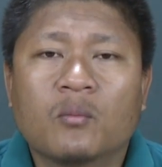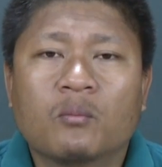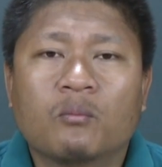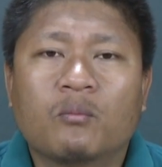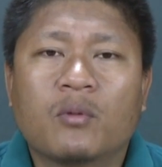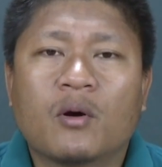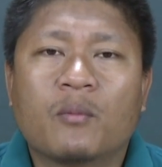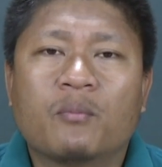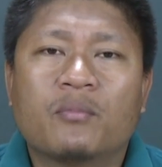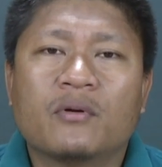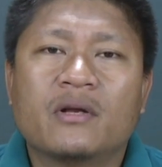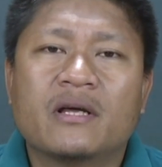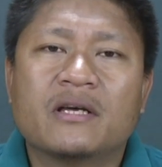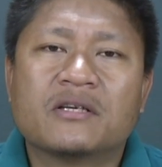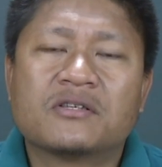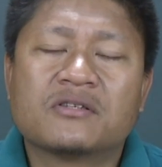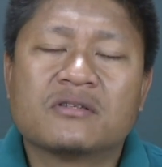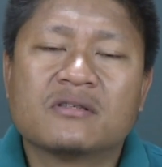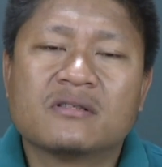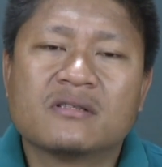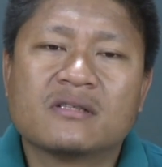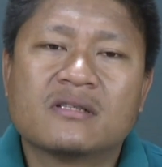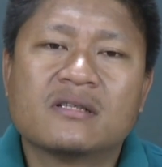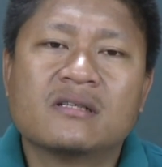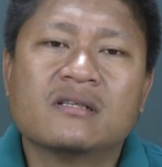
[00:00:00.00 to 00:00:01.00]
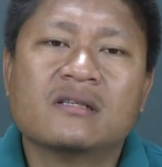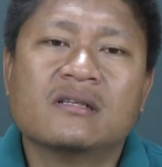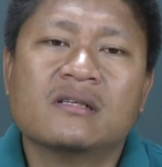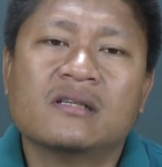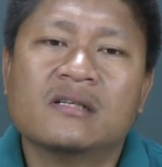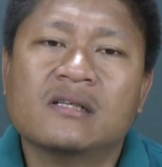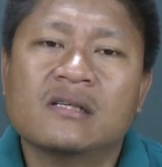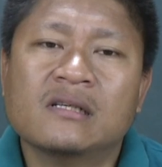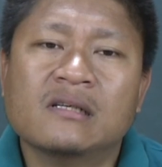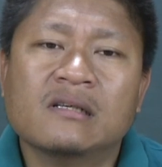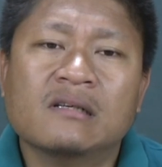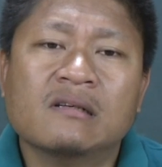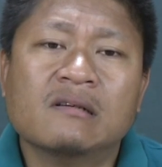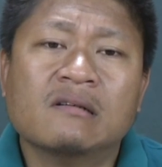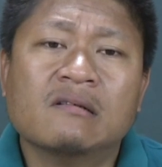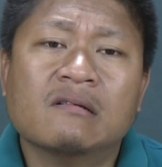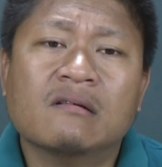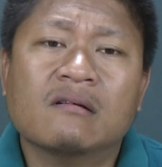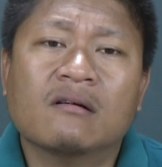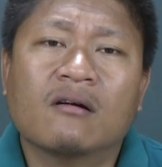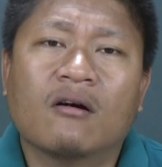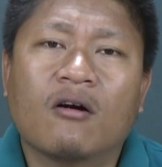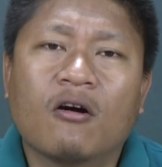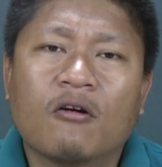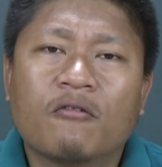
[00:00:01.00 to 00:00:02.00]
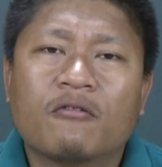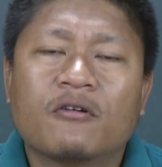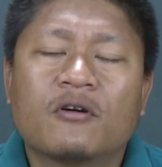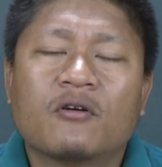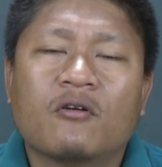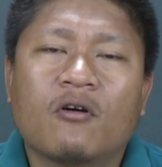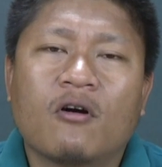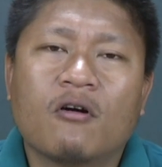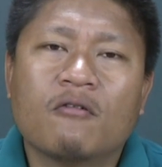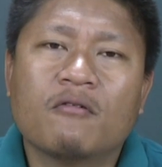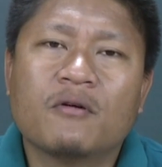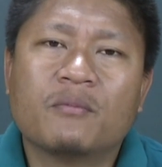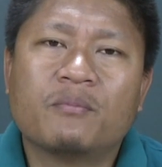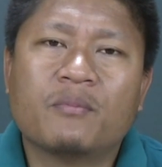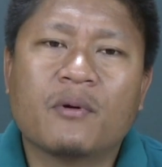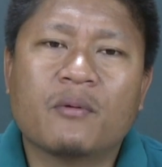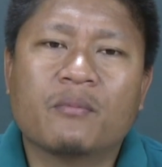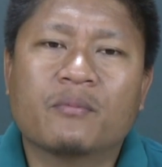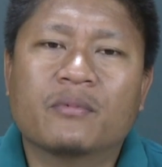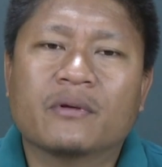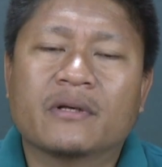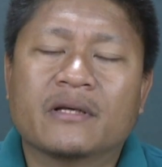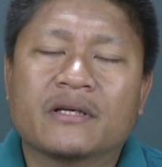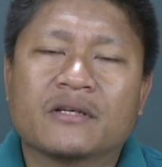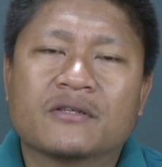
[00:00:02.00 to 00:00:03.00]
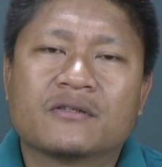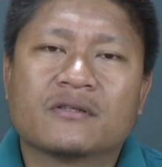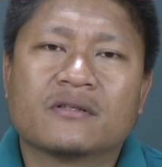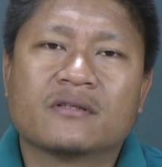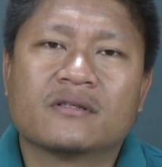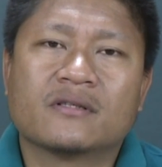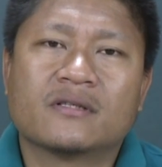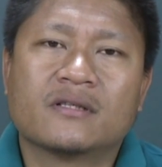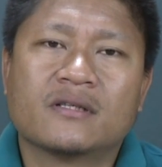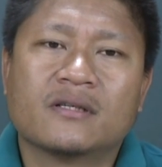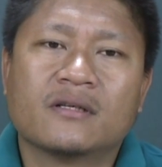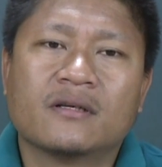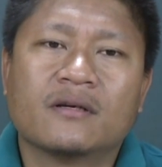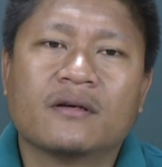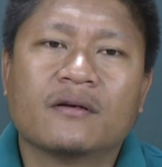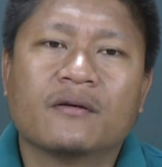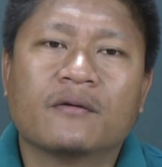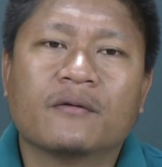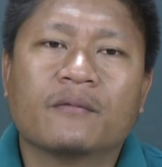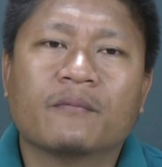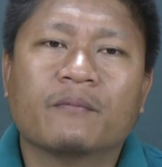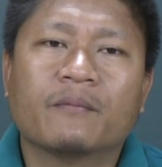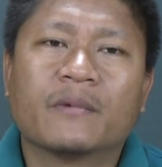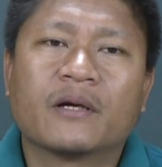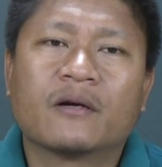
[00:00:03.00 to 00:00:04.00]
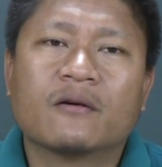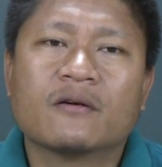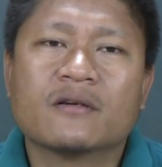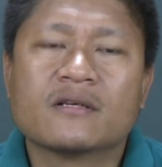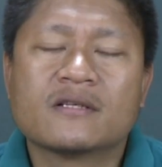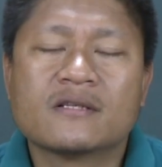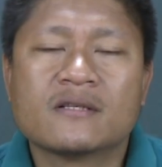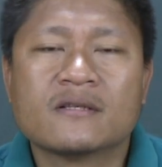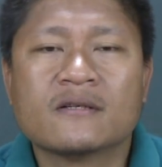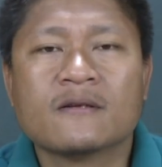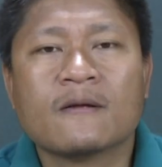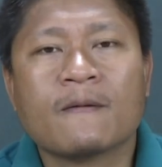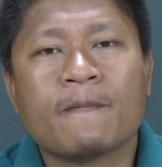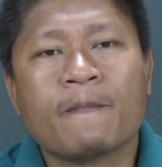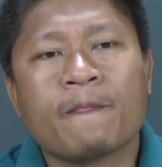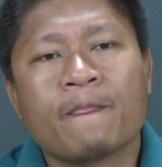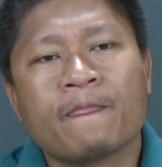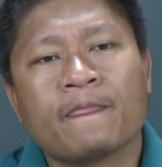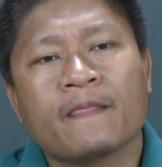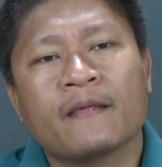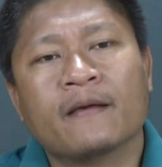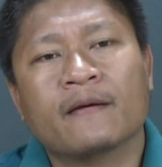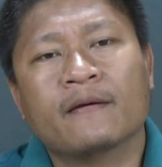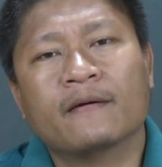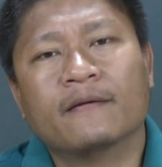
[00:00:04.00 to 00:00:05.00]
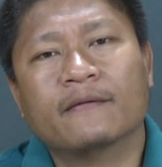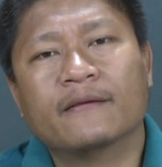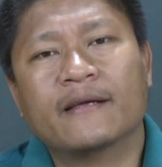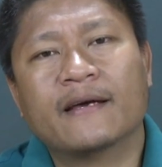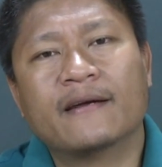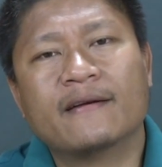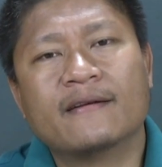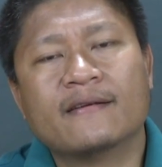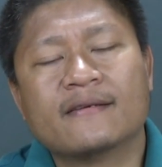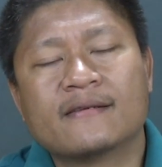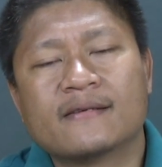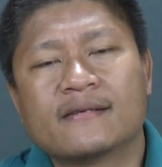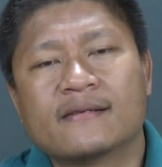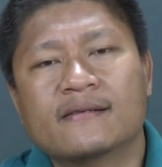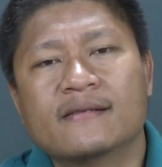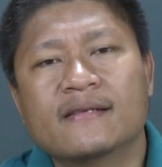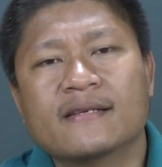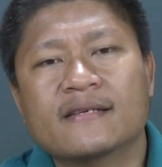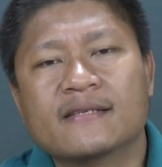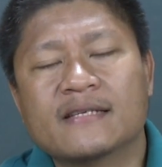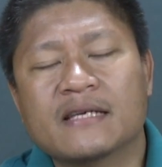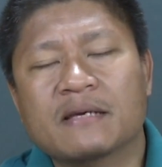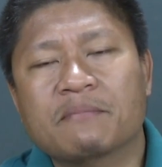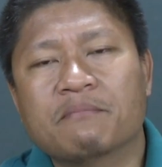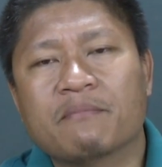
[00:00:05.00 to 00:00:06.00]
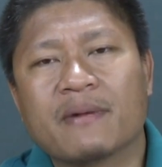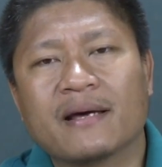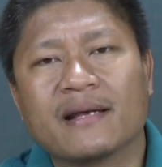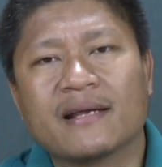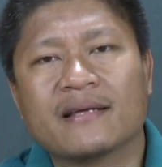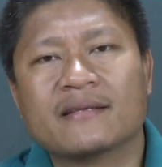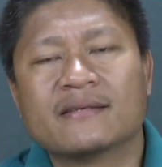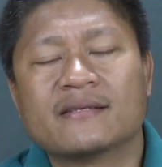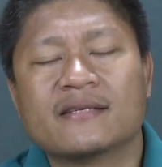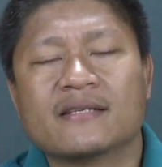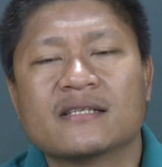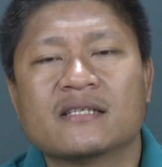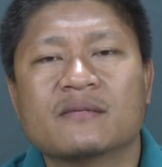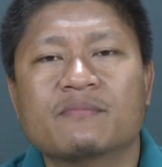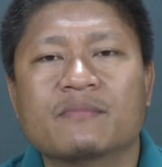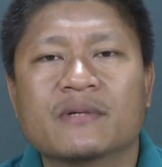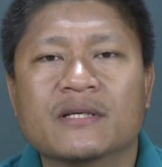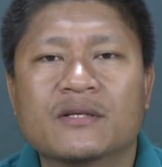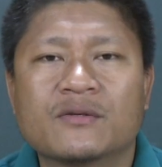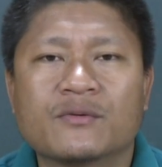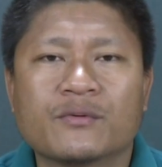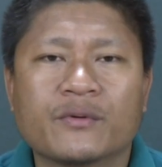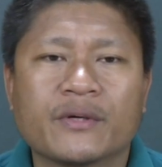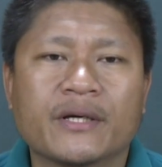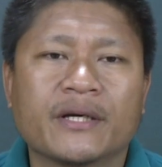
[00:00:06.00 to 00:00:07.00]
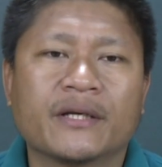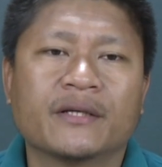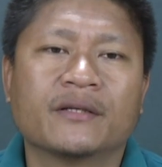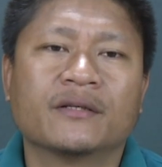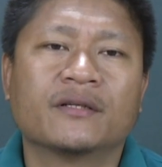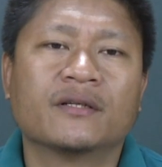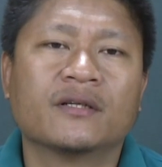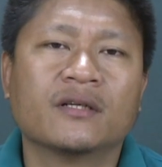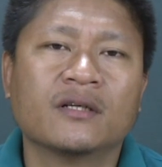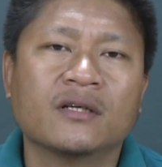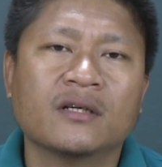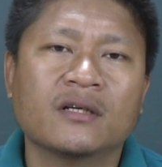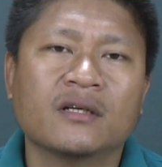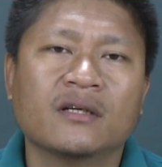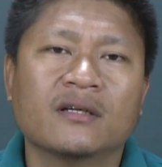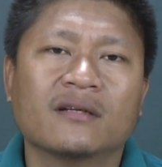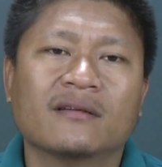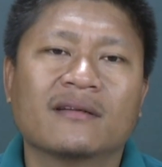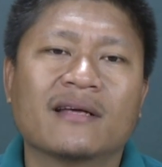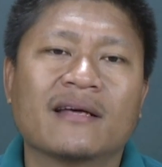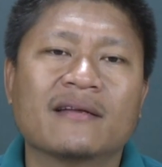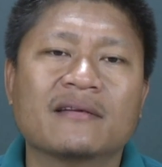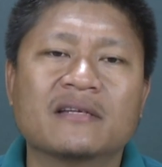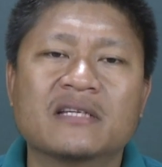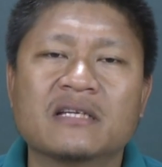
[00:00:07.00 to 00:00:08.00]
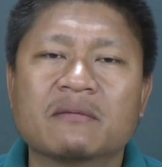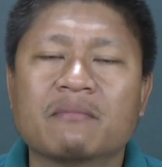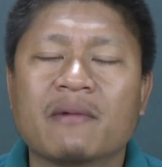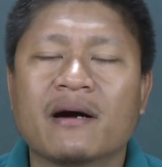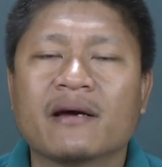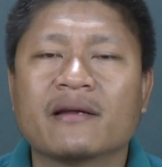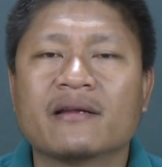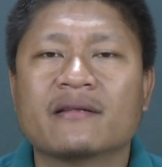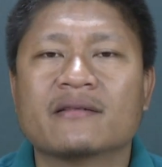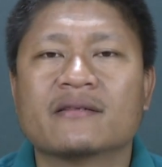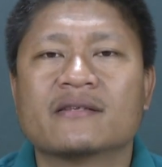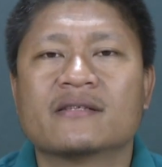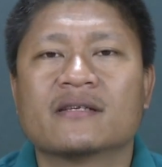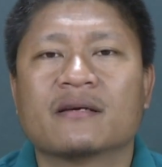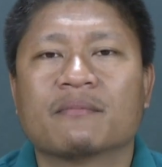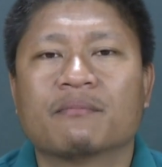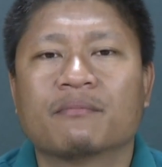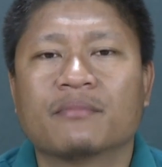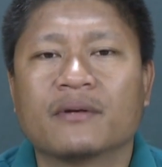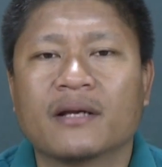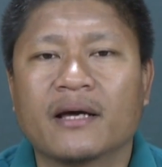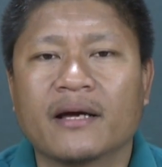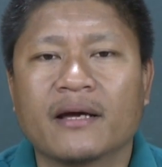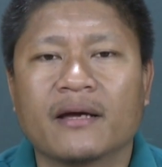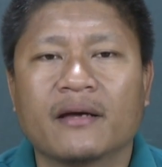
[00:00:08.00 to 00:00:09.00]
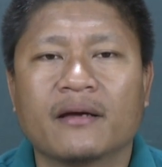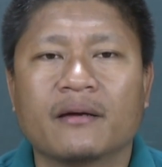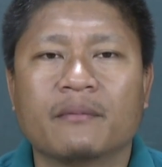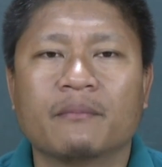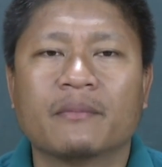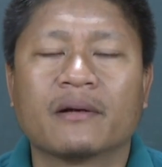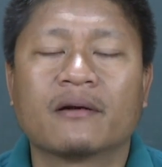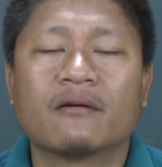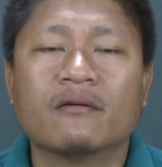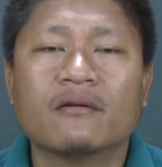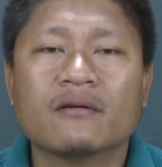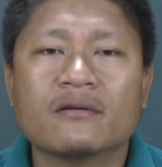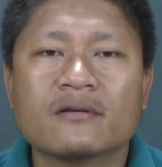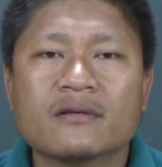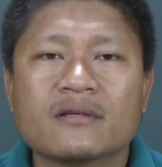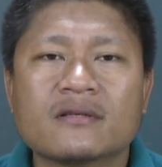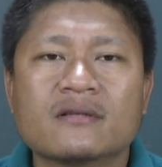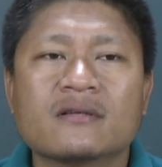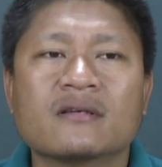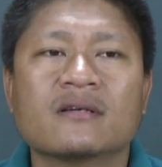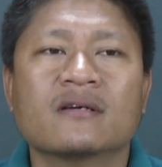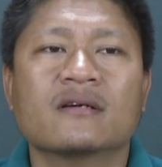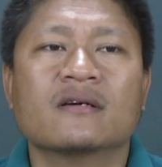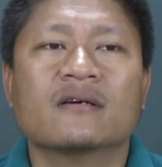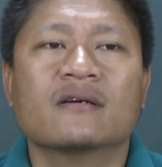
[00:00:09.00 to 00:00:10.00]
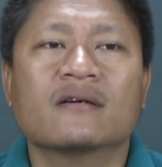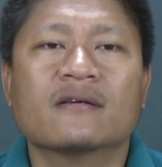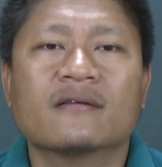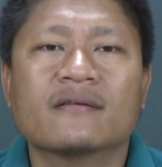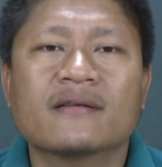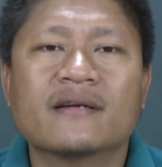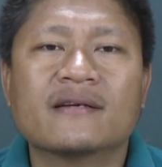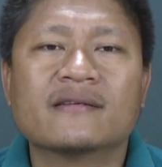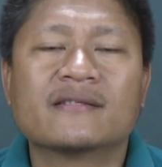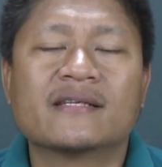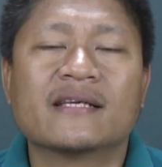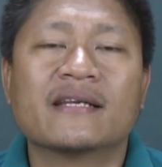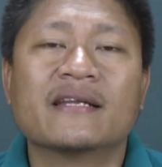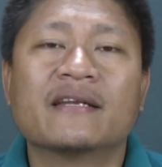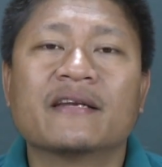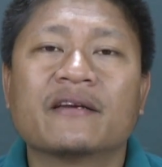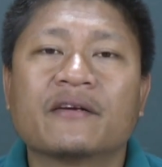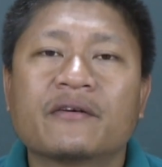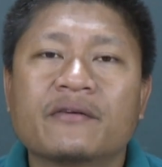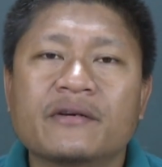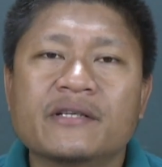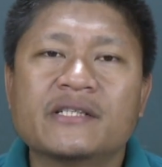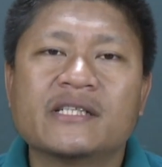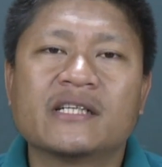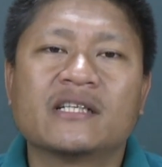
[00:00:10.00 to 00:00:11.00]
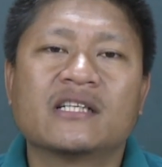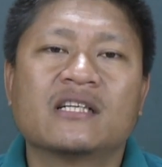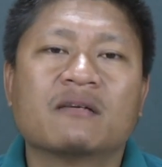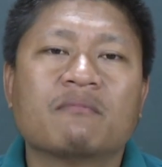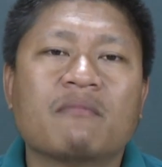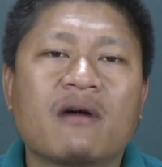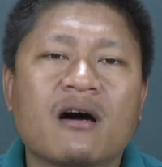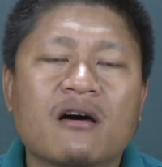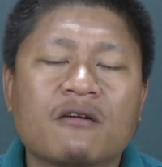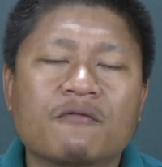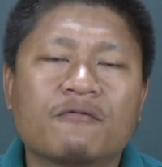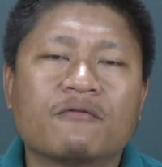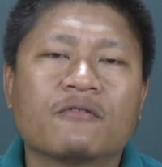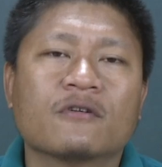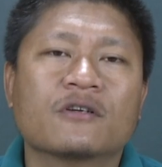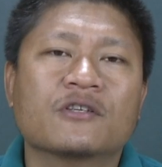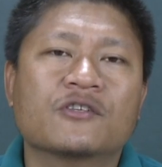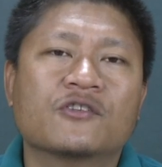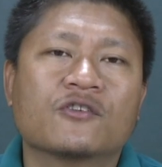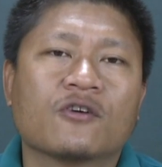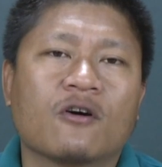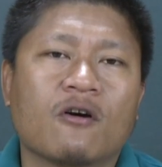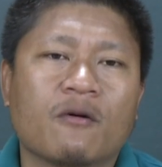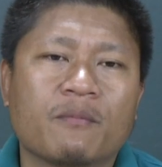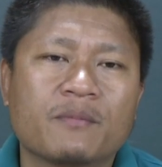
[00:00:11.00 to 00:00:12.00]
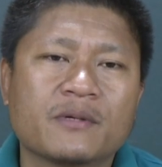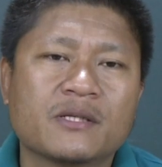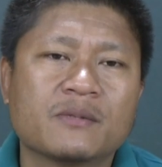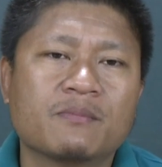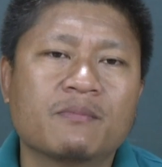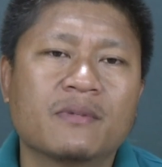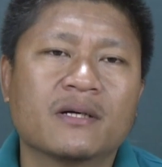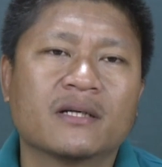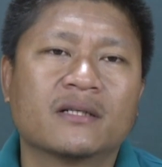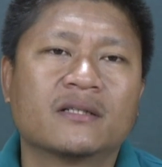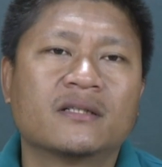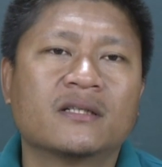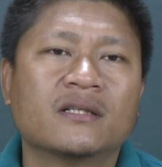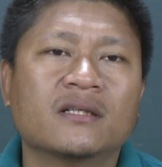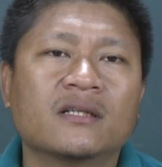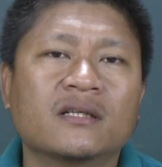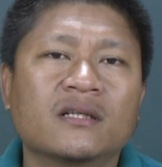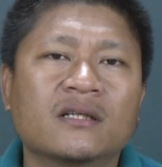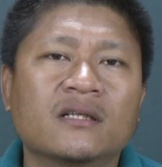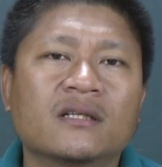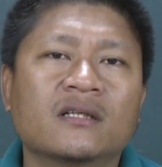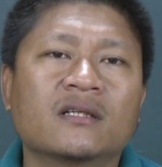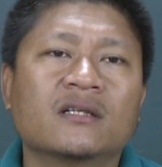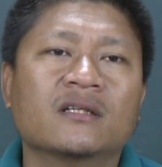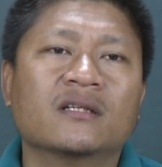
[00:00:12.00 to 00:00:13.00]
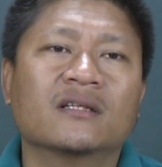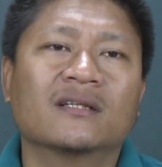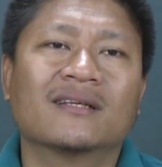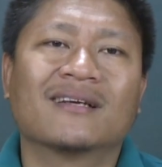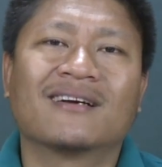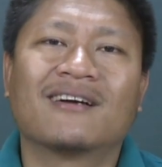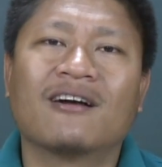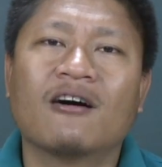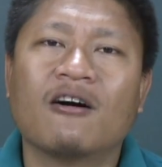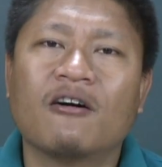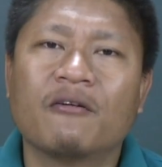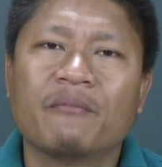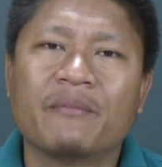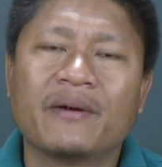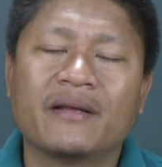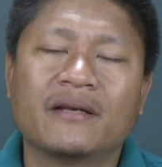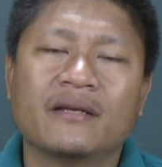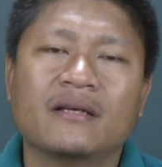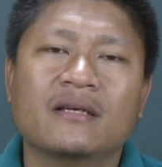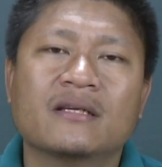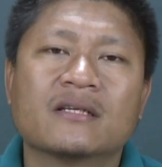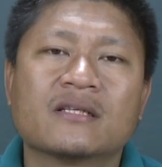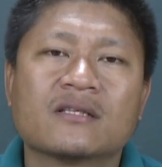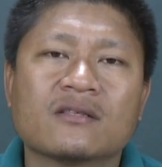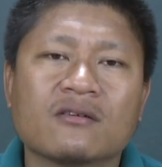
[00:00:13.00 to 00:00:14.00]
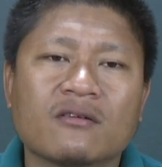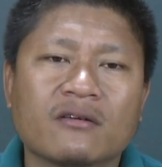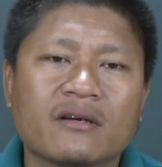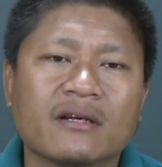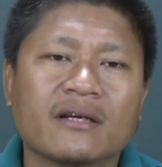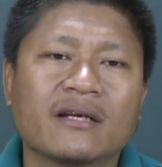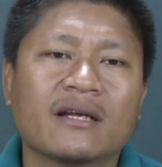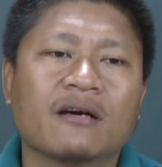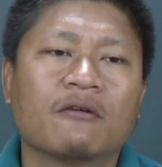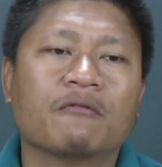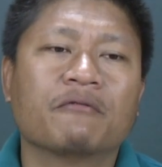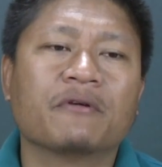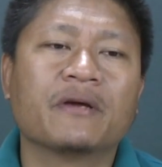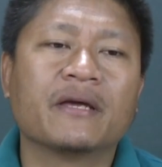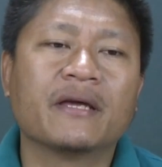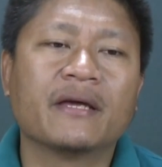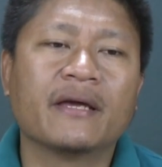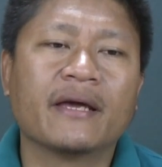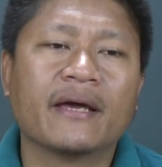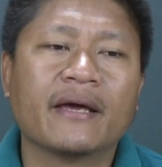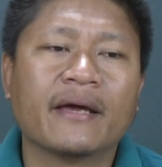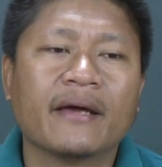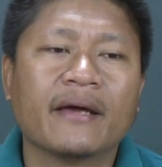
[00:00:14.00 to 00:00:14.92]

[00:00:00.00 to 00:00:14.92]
population overpopulation, because there is these imbalances between the demand and supply, because there is an increasing demand for jobs, but the government is not in a way